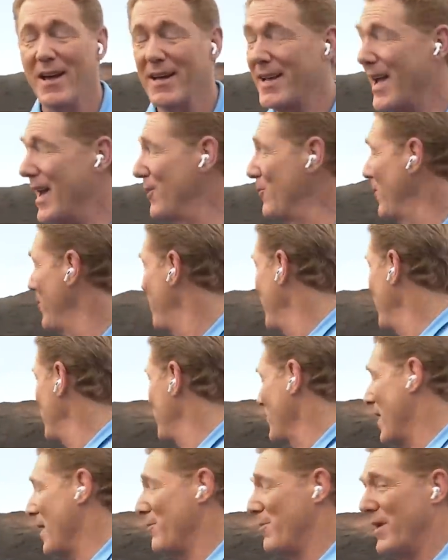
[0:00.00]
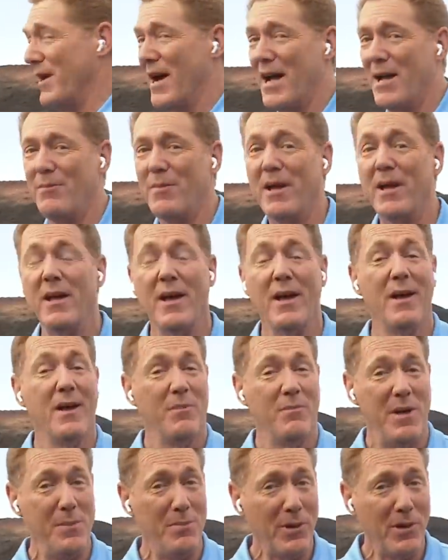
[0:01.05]
Again, with Fissure 8 behind me.
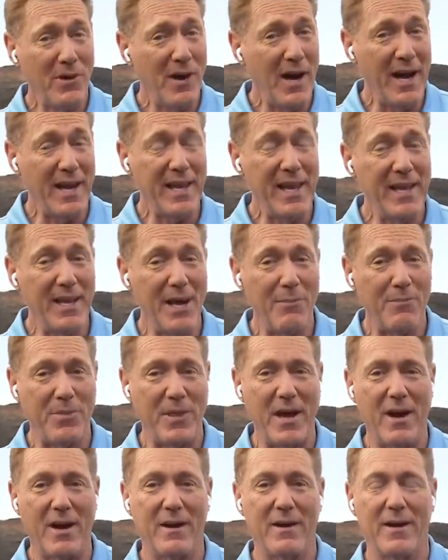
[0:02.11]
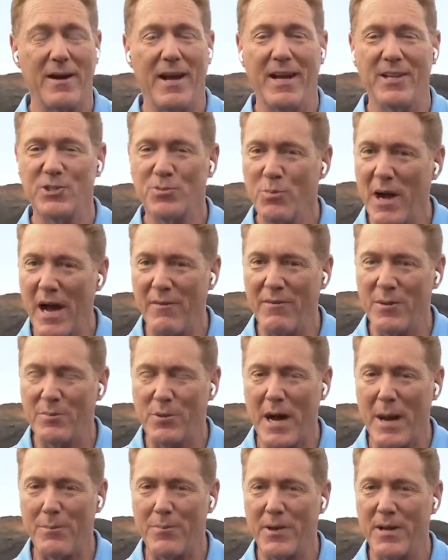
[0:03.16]
People are hiking up there. It's private
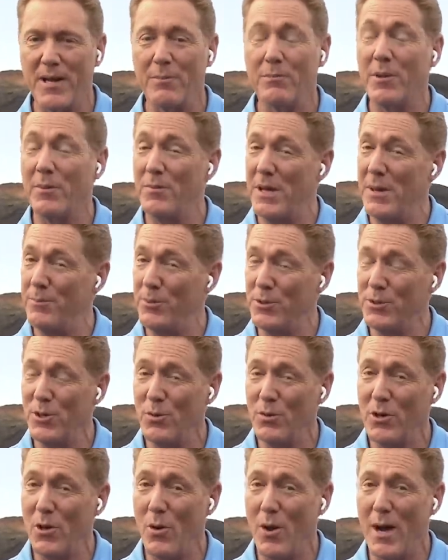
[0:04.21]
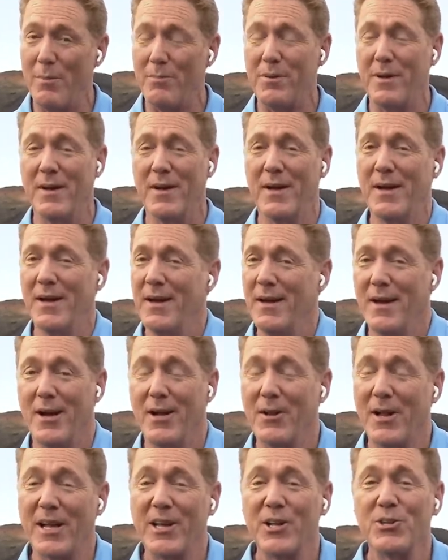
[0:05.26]
property, but people do go up.
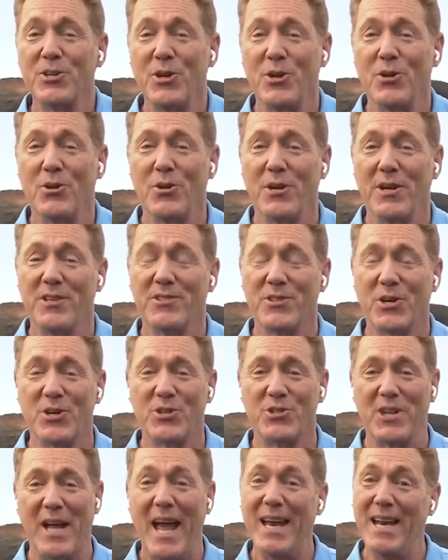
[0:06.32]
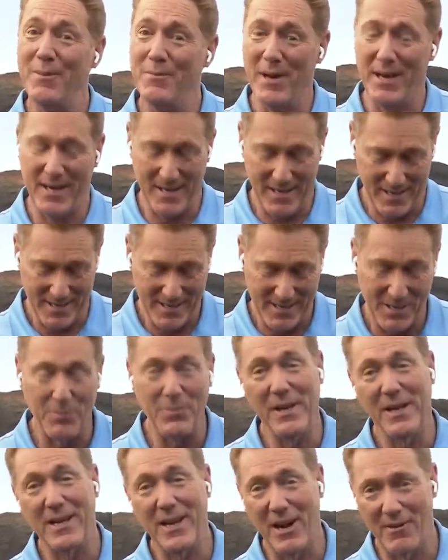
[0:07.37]
All I could do is urge anybody to
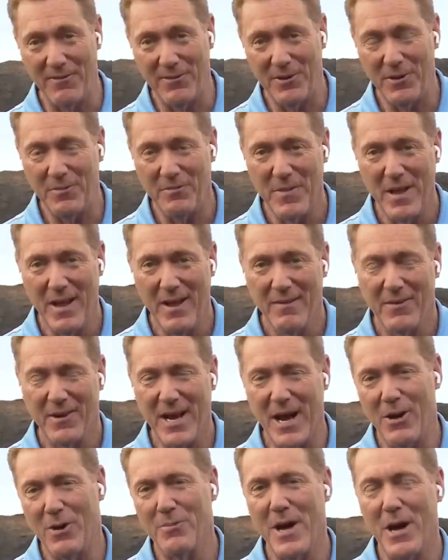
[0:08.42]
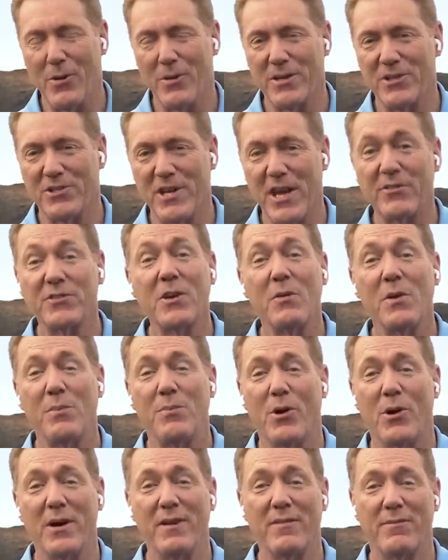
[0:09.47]
be careful. For now, I'm Howard Dashefsky
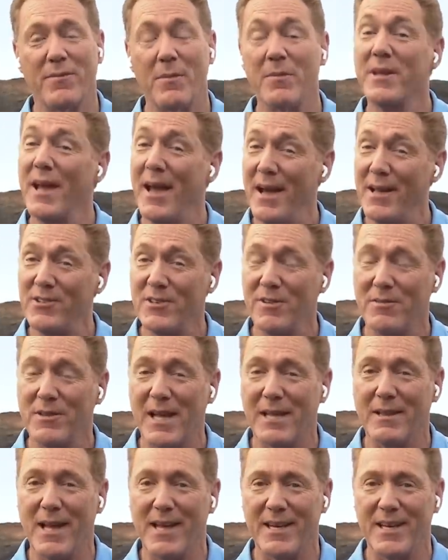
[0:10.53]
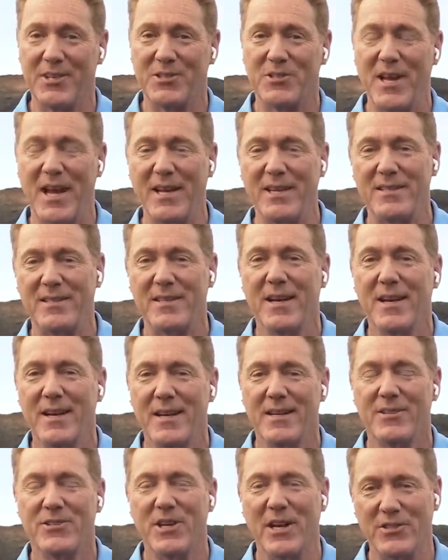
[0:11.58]
reporting from the edge of Leilani Estates.
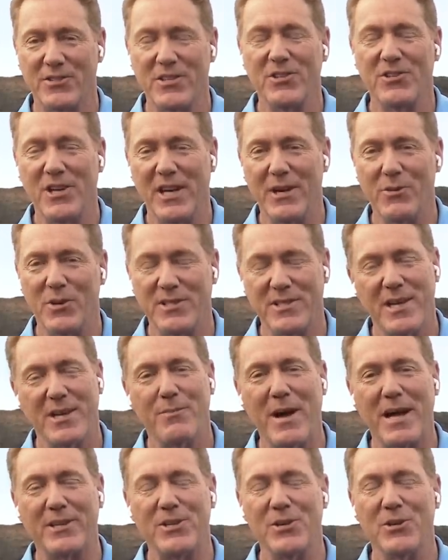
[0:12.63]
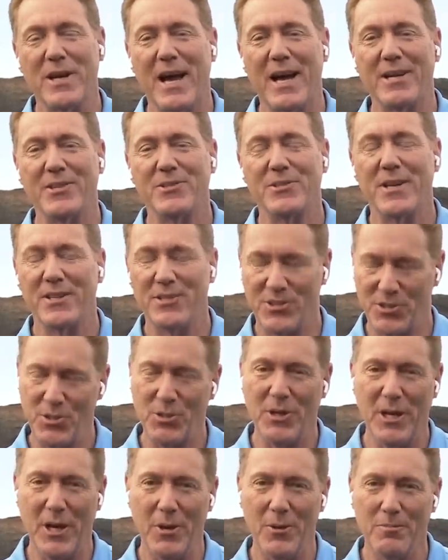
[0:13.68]
Justin, Gina, we send it back to you guys in
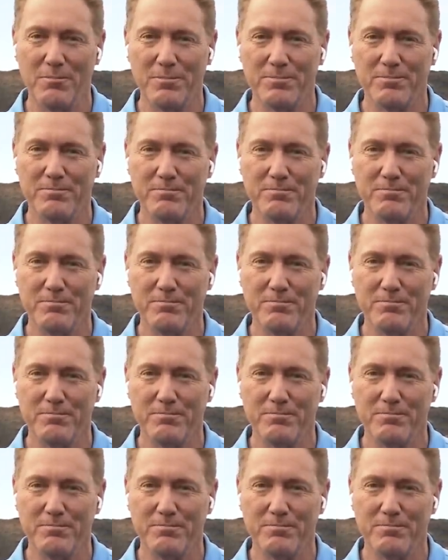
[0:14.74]
studio.